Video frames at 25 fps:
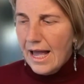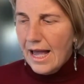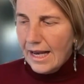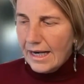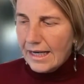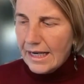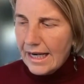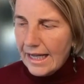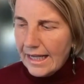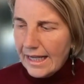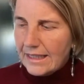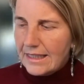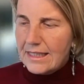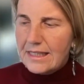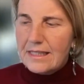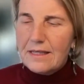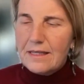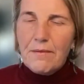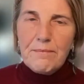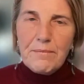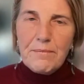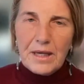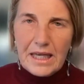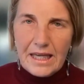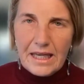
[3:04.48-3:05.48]
Let's
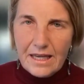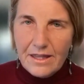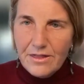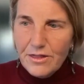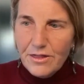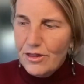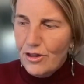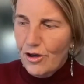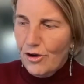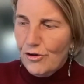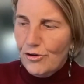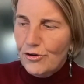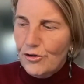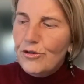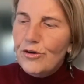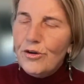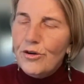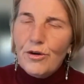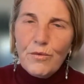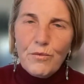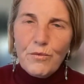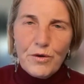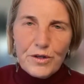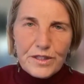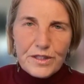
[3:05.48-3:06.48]
begin, though,
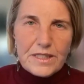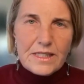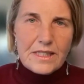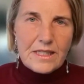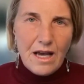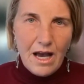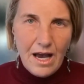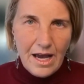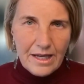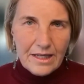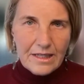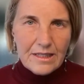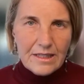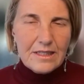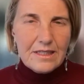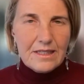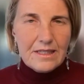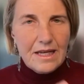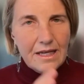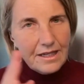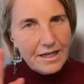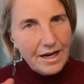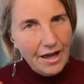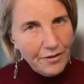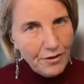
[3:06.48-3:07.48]
with science,
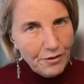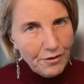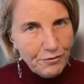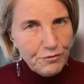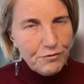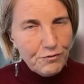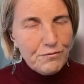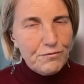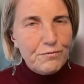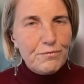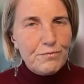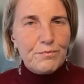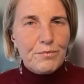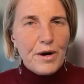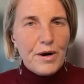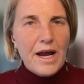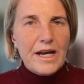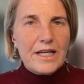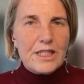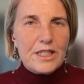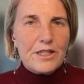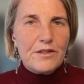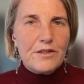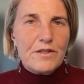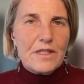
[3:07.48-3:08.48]
another
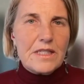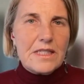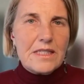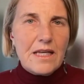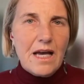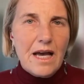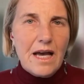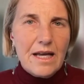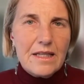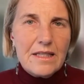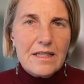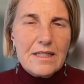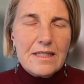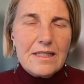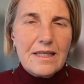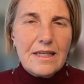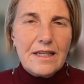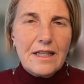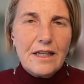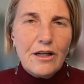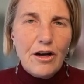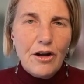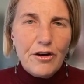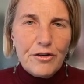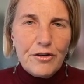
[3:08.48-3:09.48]
branch of the science
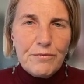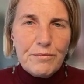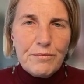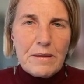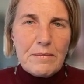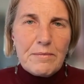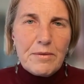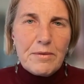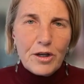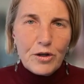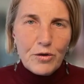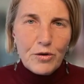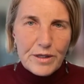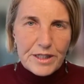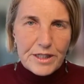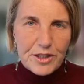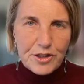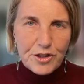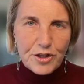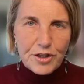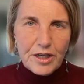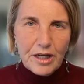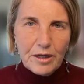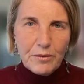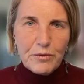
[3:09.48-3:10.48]
that a lot of people are
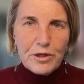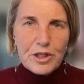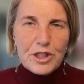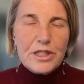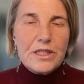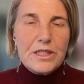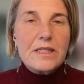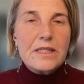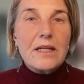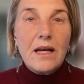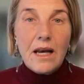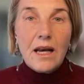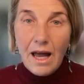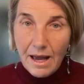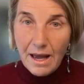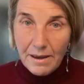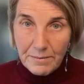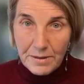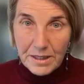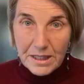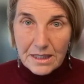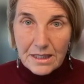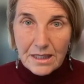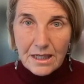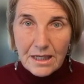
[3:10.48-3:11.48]
questioning, which is
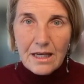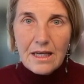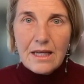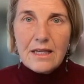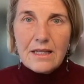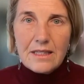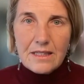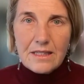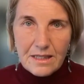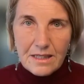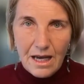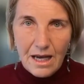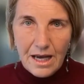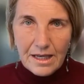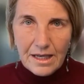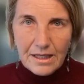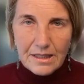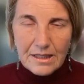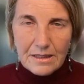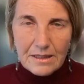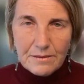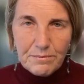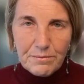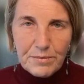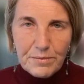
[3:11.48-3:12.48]
climate
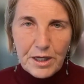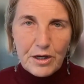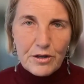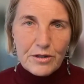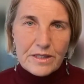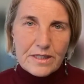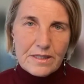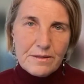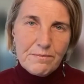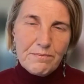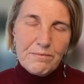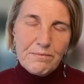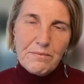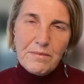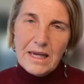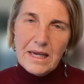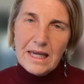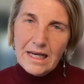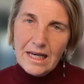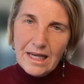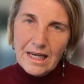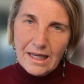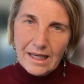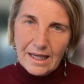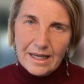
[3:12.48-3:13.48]
science, because
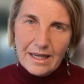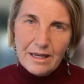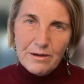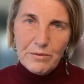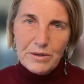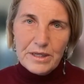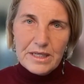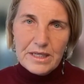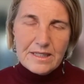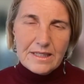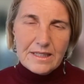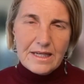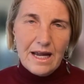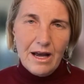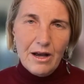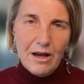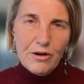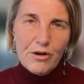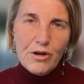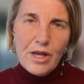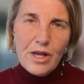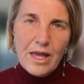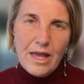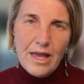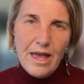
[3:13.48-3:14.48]
many Kiwis
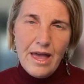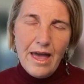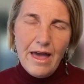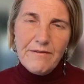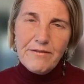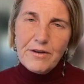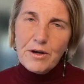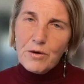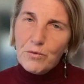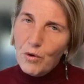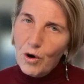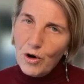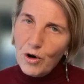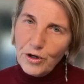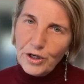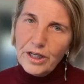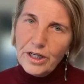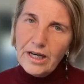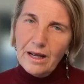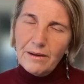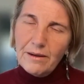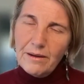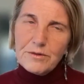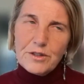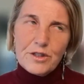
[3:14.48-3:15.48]
now, having
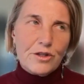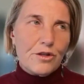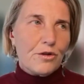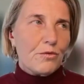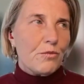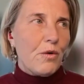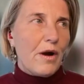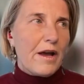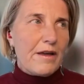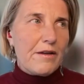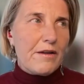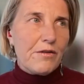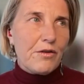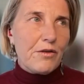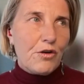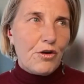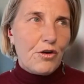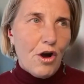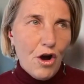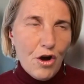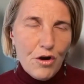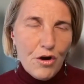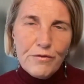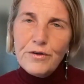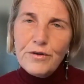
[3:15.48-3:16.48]
woken up to the way
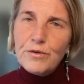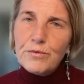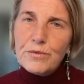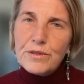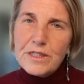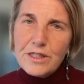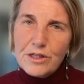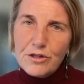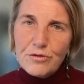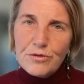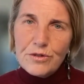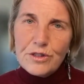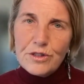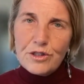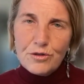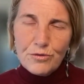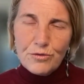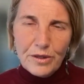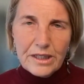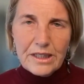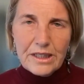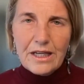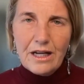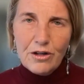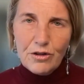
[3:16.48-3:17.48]
COVID was used
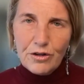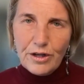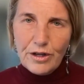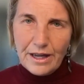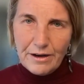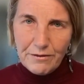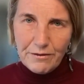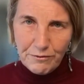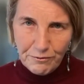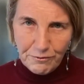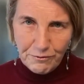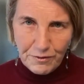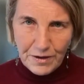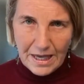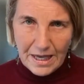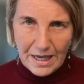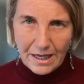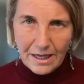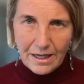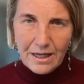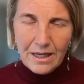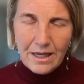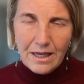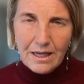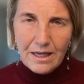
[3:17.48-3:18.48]
to inculcate
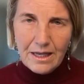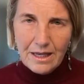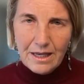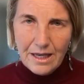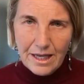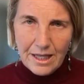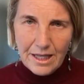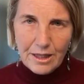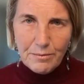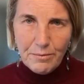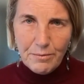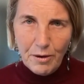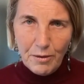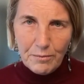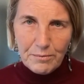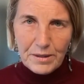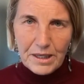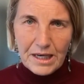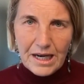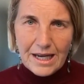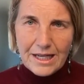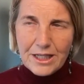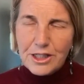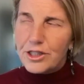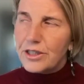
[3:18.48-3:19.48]
fear in the
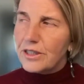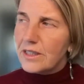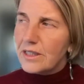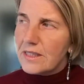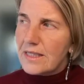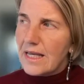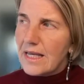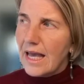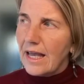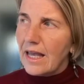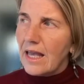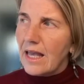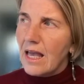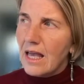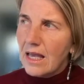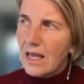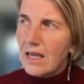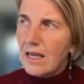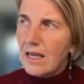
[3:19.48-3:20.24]
population, are saying,